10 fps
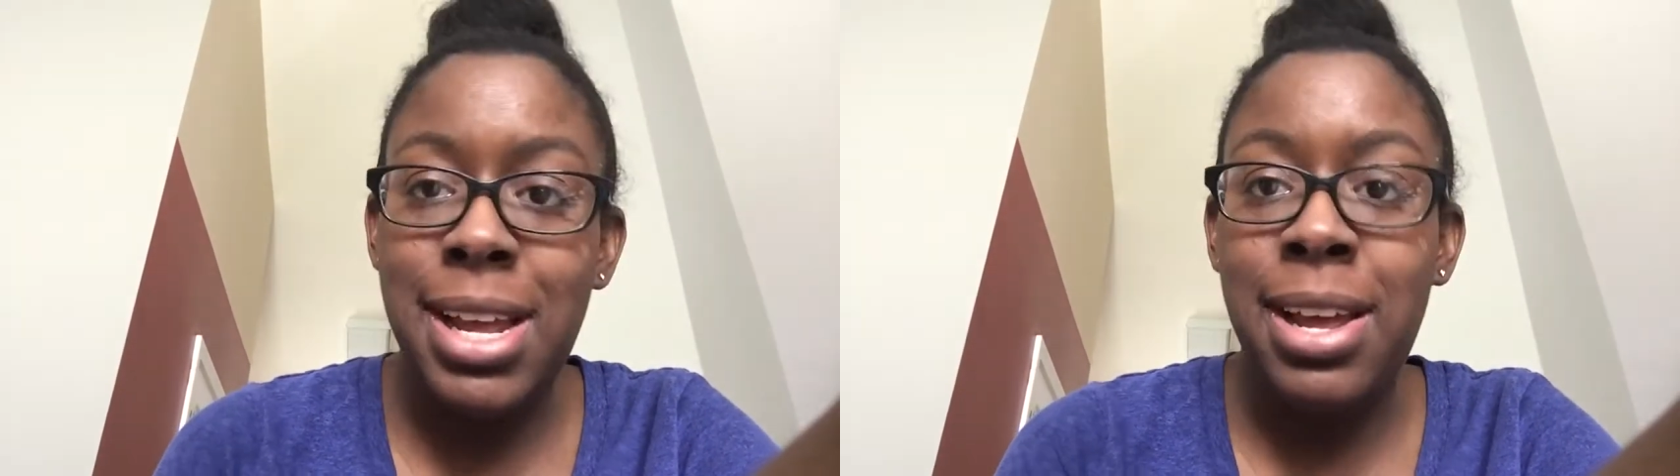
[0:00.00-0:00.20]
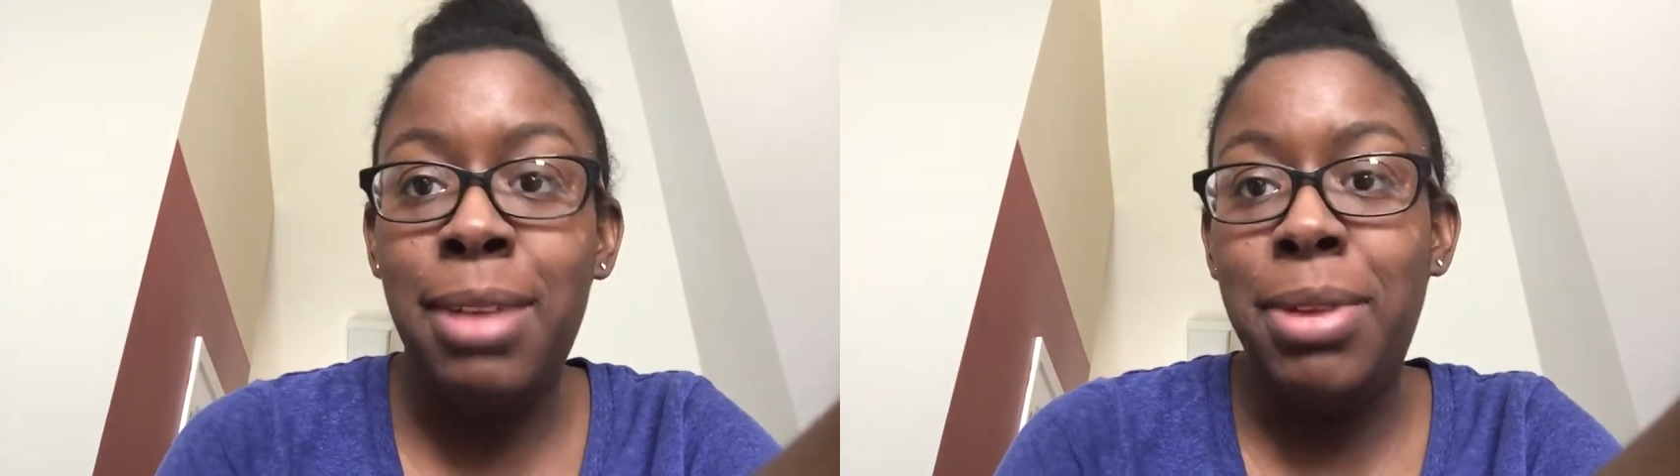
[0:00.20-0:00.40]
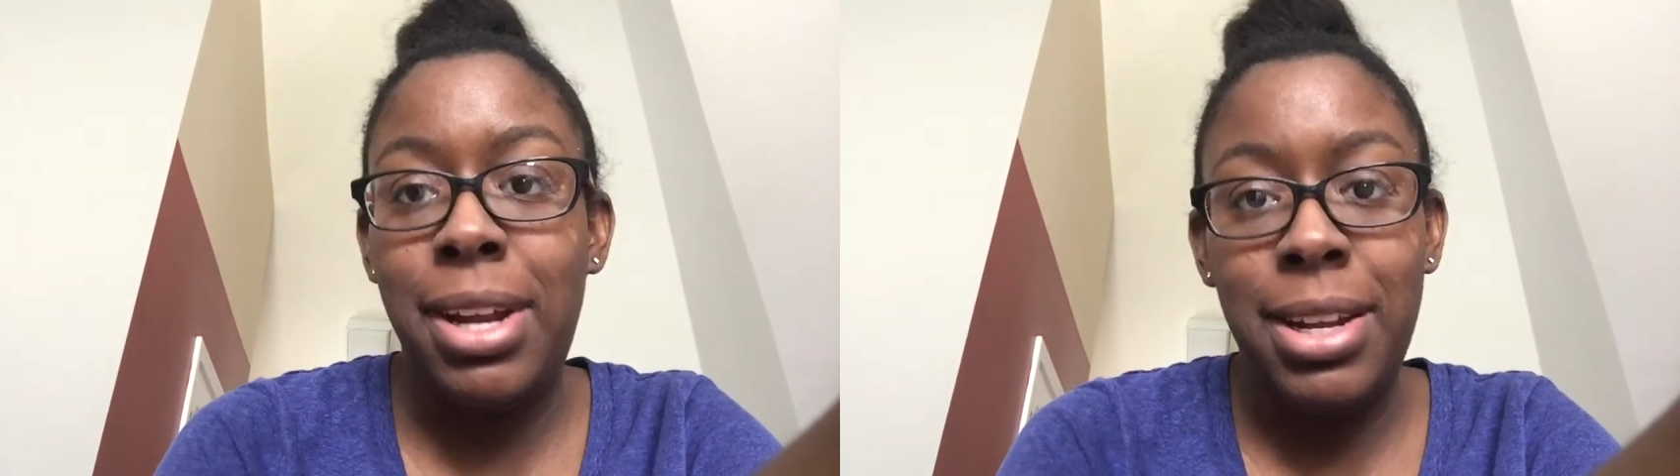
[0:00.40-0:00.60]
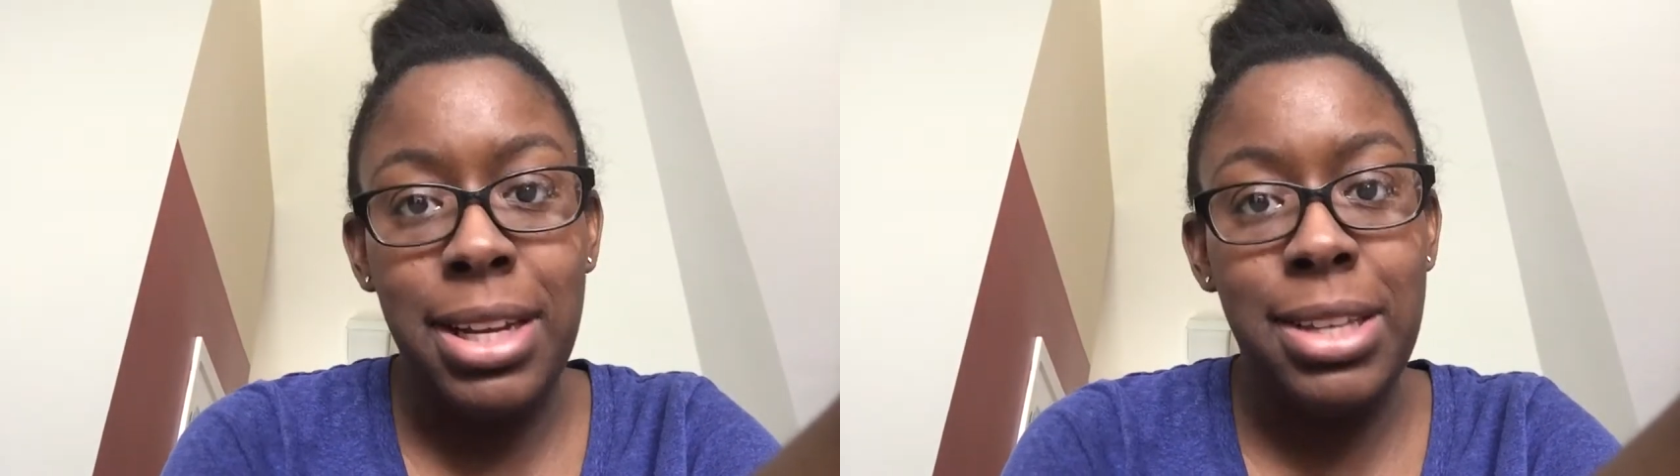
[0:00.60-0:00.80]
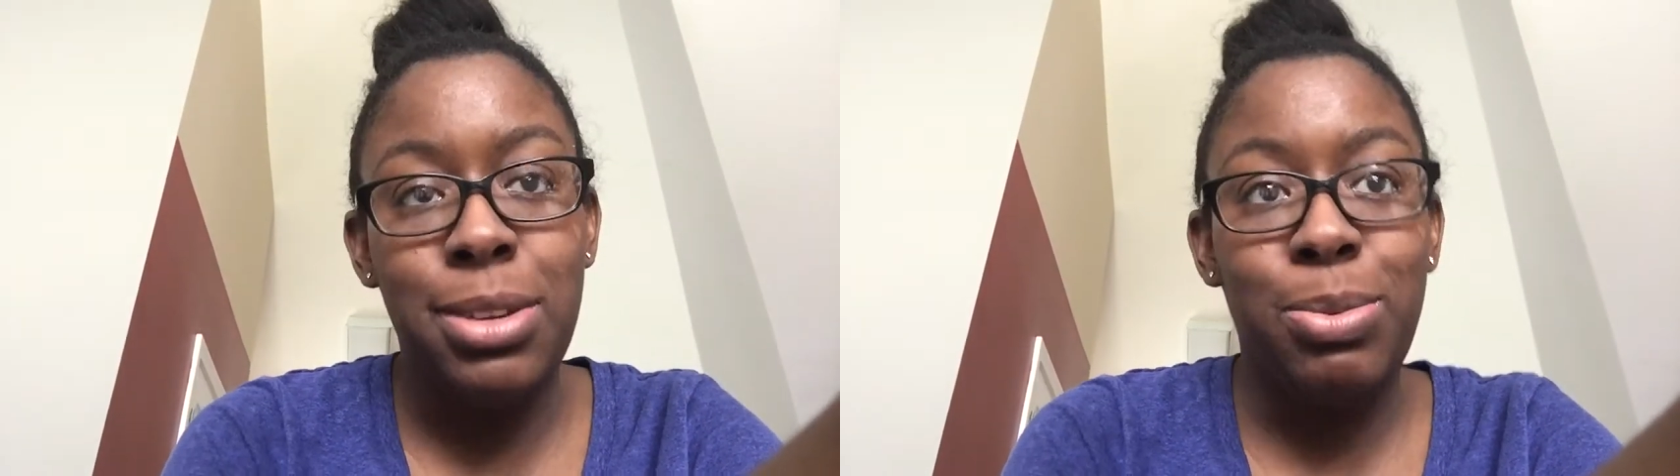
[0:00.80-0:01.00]
time that I
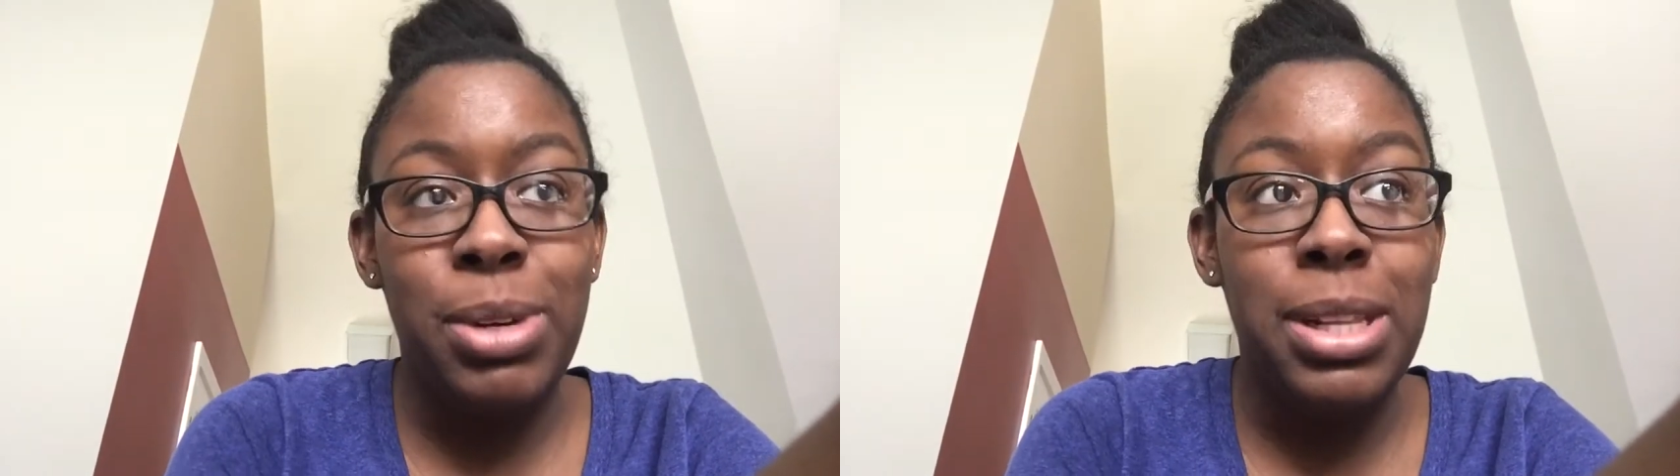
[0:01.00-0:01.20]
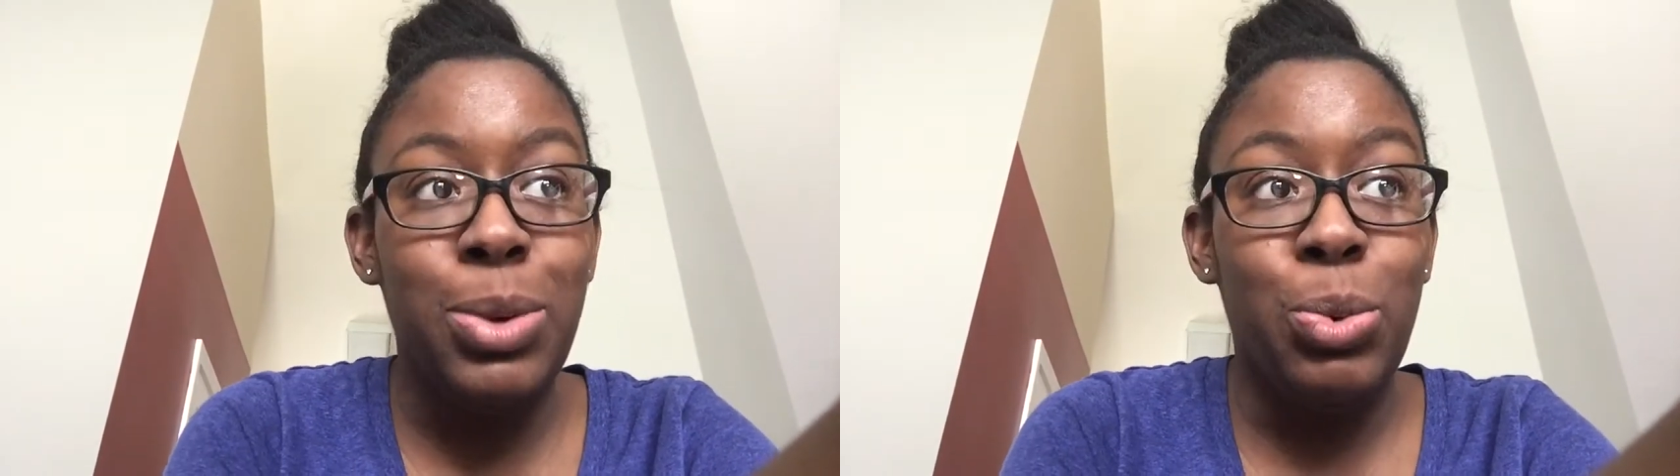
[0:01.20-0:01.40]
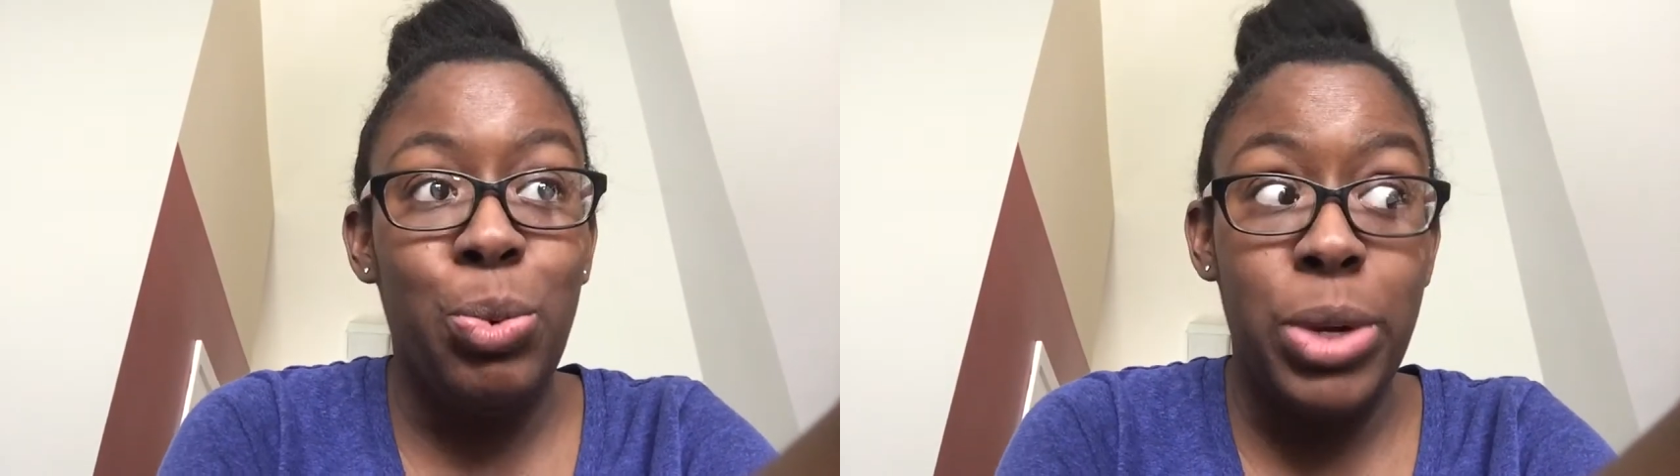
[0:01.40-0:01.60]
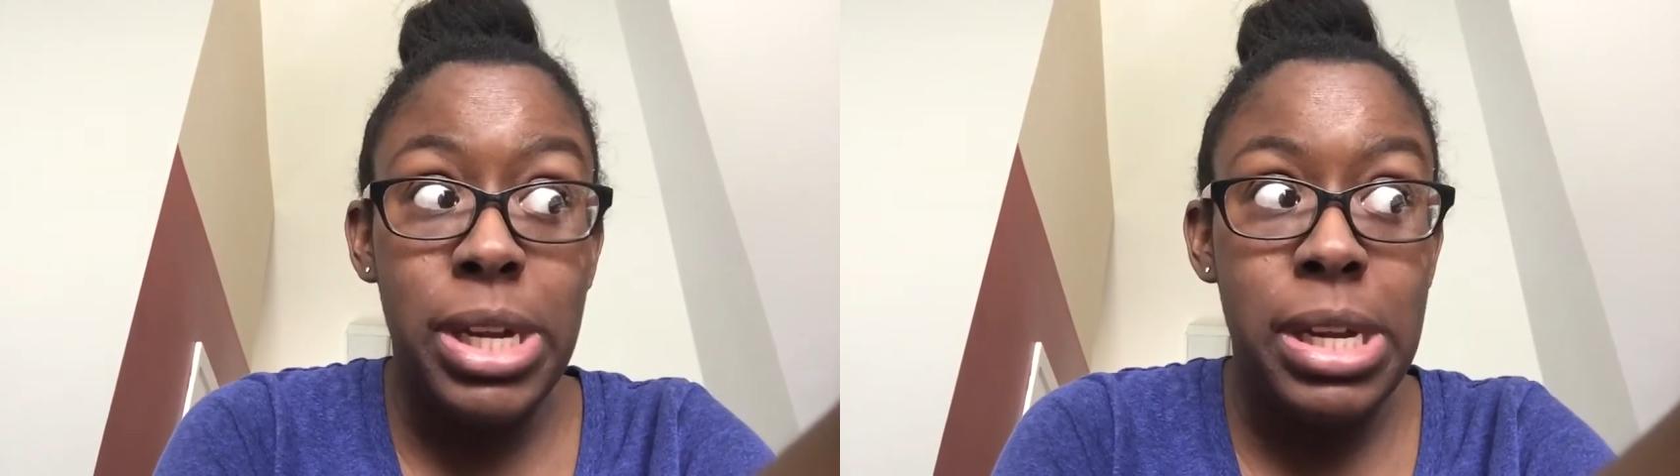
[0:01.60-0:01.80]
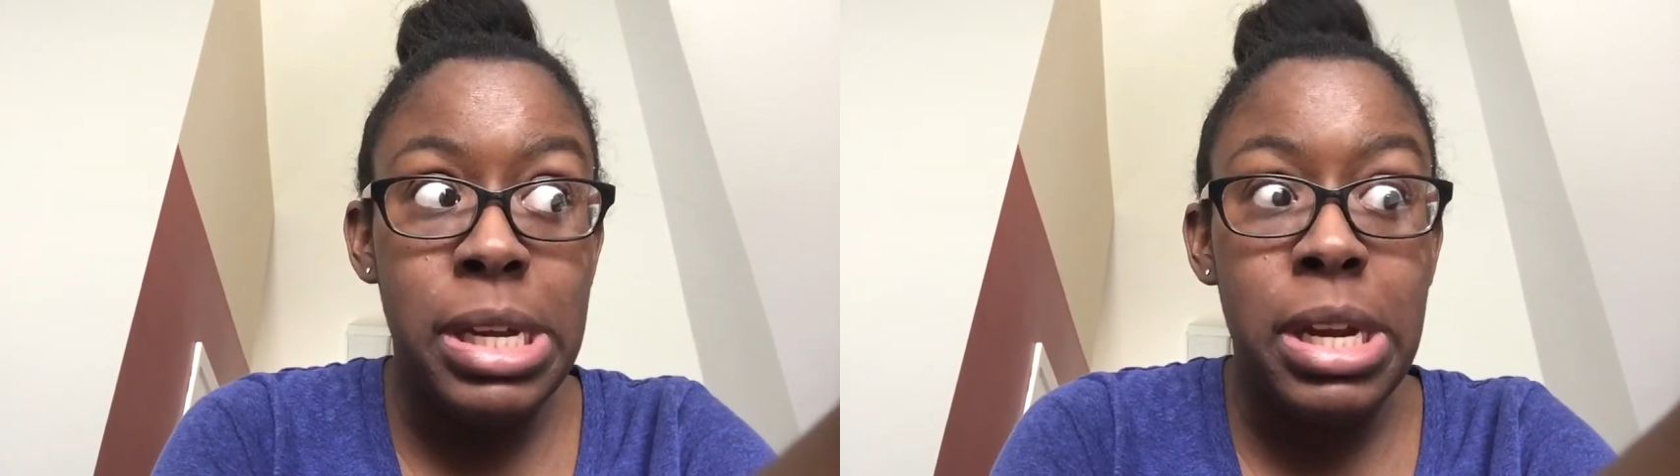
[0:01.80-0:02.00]
need to really
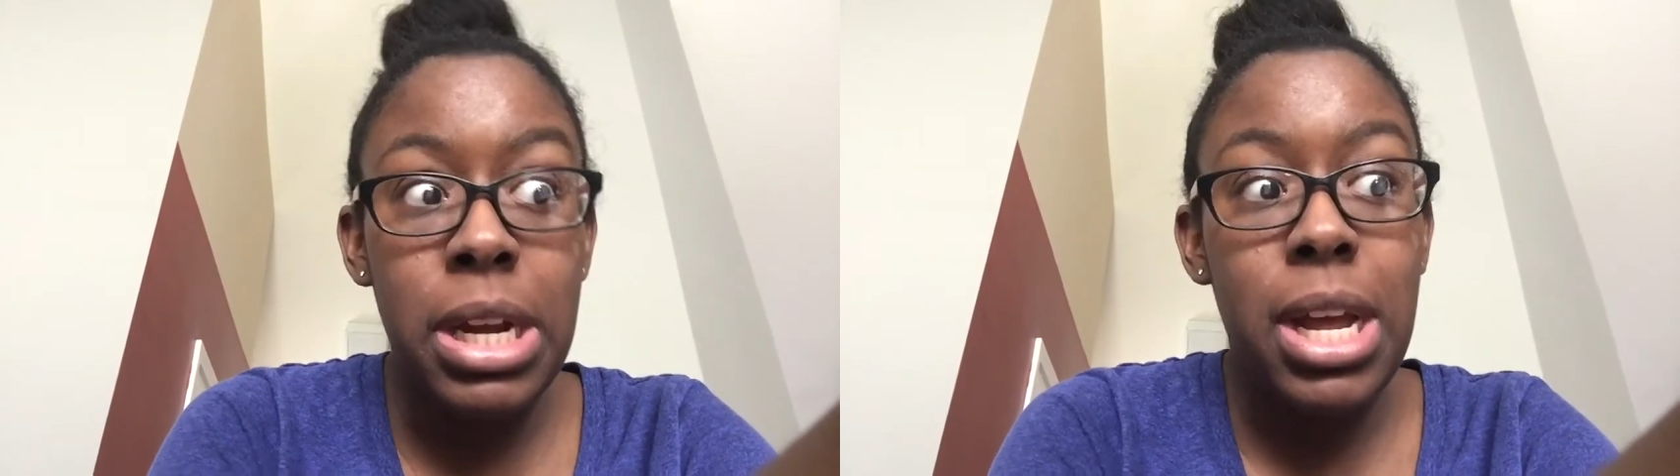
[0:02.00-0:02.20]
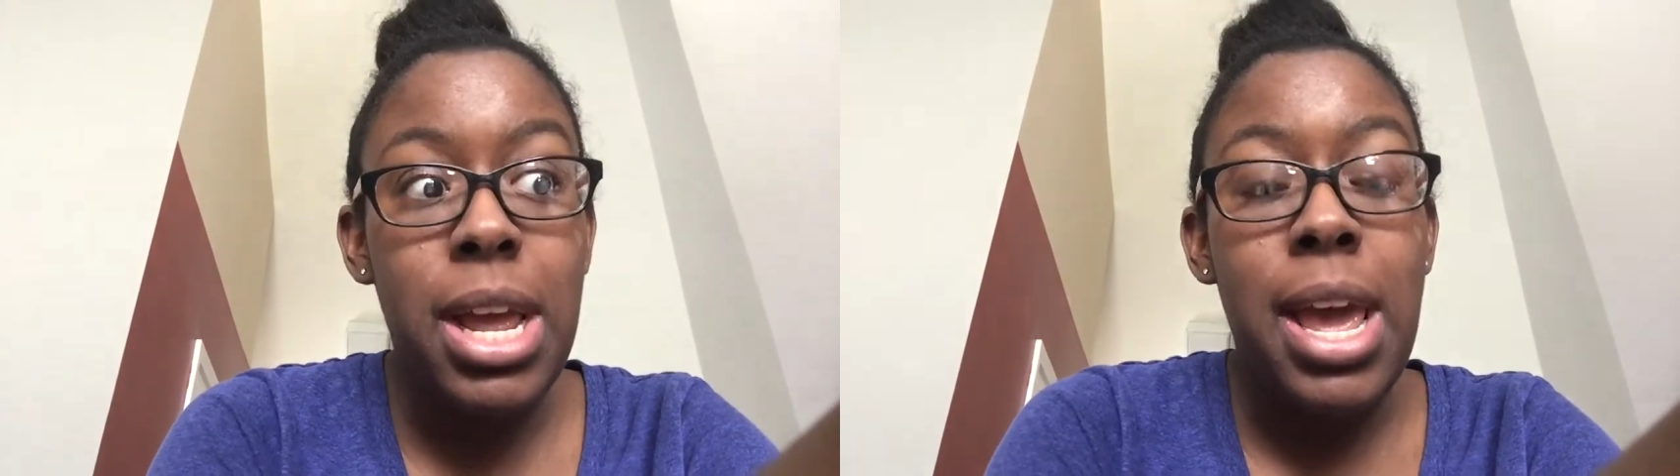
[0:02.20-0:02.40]
read.